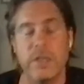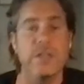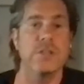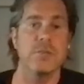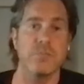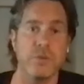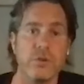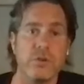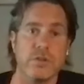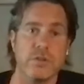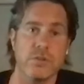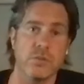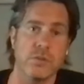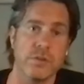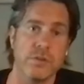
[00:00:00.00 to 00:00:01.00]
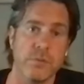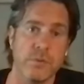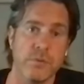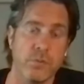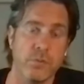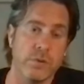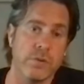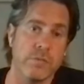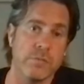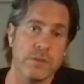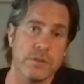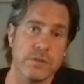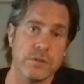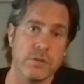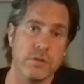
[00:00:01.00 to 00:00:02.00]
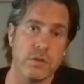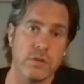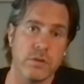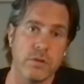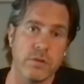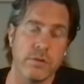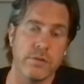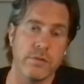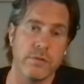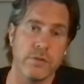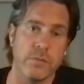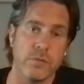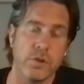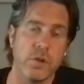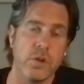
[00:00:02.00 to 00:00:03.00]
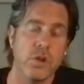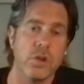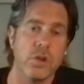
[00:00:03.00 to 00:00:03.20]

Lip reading: experience with the material of the film.